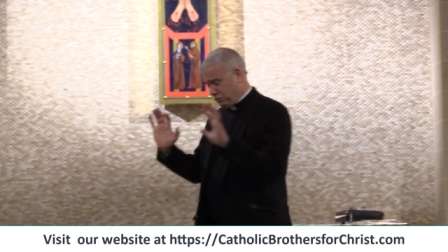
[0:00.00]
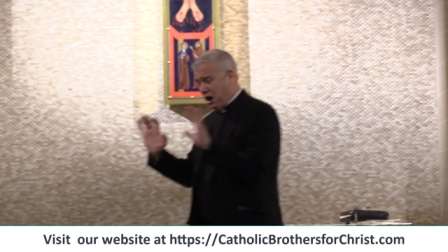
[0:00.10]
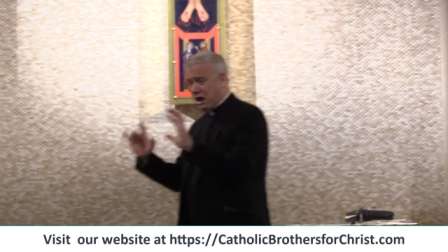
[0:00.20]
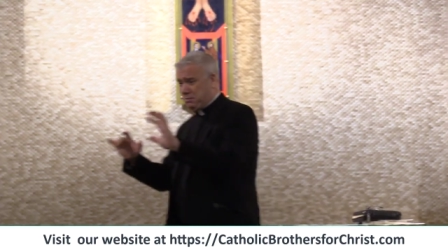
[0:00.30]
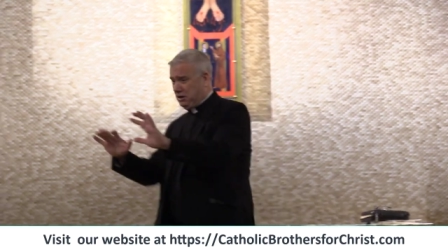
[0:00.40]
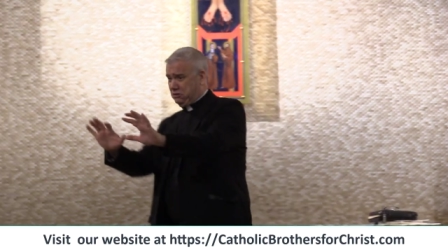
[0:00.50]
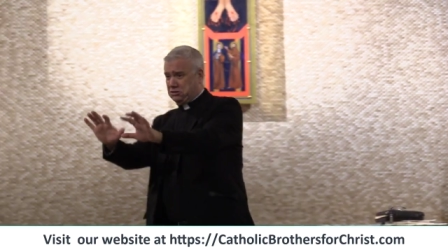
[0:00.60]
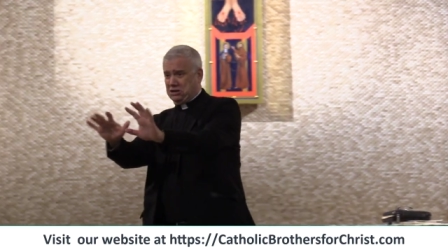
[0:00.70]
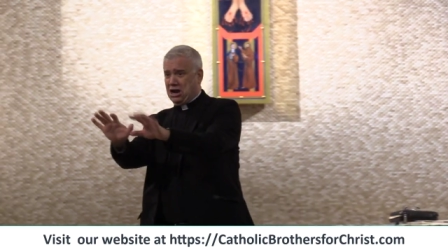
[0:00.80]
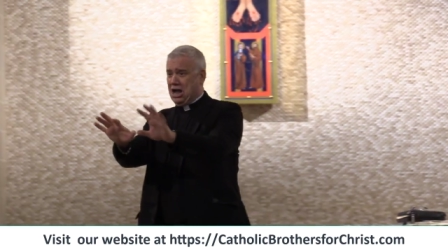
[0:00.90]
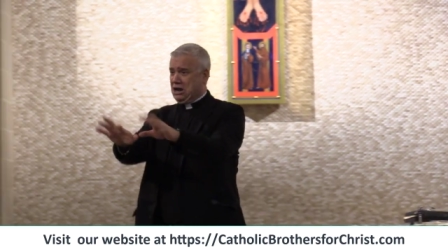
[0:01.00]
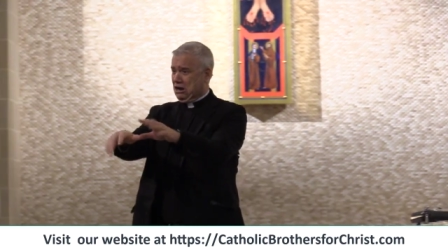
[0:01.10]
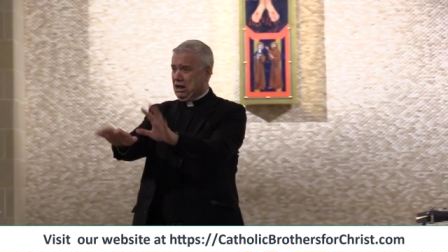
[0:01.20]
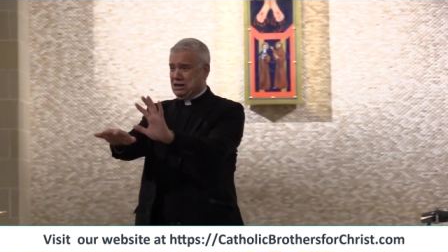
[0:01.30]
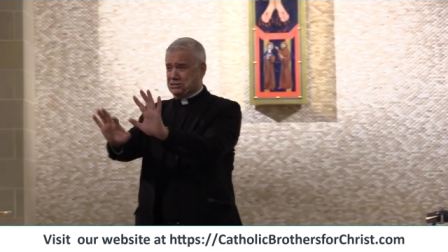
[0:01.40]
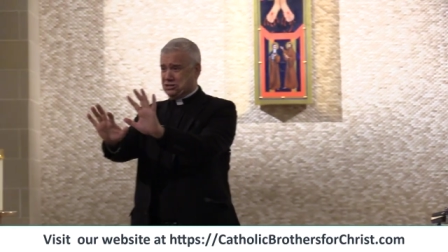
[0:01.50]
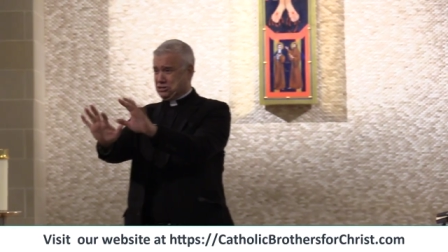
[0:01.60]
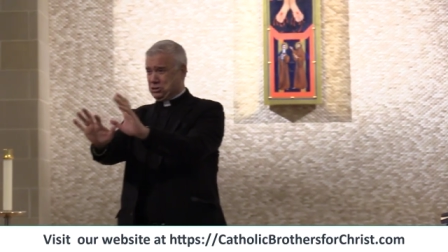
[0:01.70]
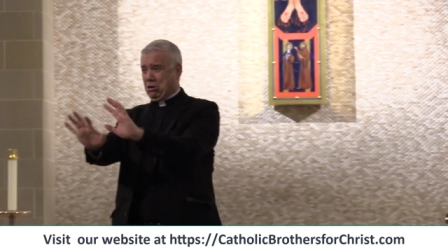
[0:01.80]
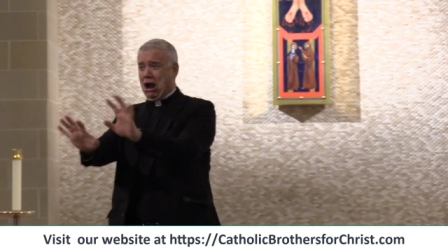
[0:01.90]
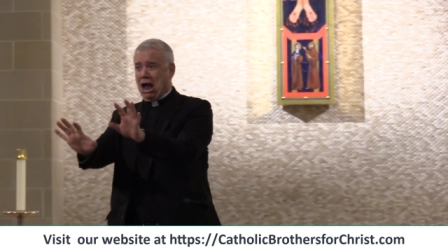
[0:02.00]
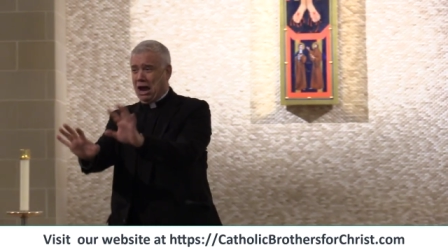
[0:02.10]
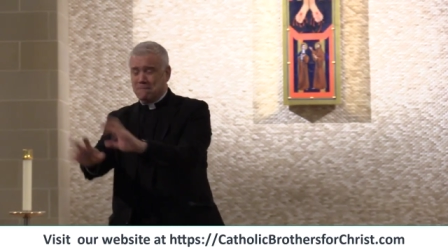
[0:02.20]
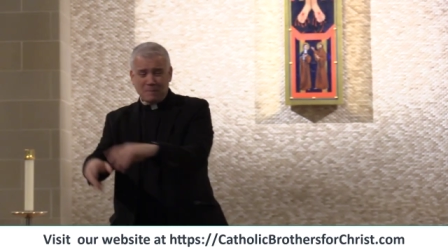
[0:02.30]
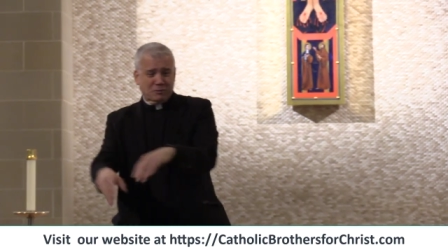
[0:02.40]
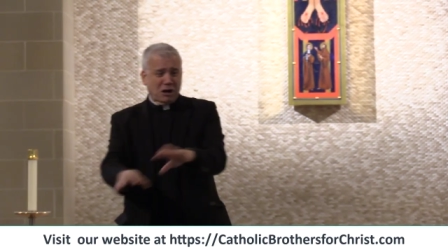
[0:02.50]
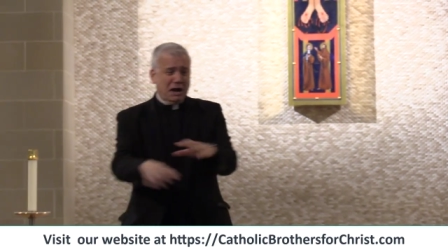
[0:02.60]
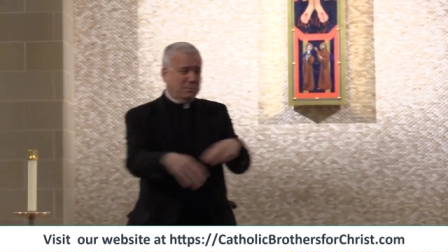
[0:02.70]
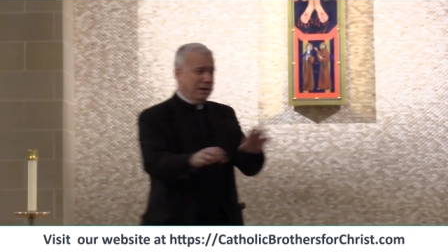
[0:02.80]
try to be a good guy, guys. Just try, try to